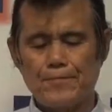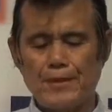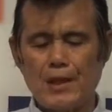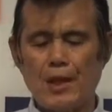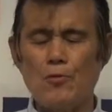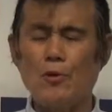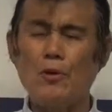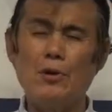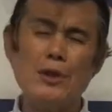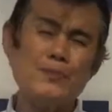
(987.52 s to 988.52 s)
they were
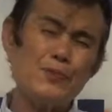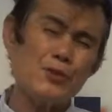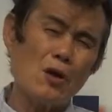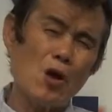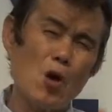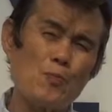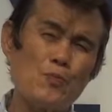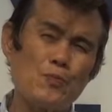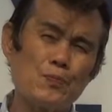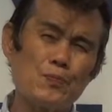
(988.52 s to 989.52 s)
lifted up
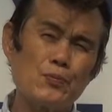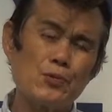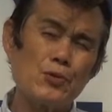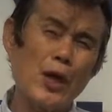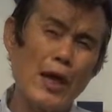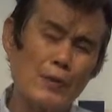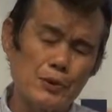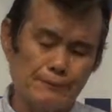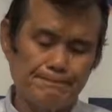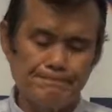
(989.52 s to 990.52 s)
to heaven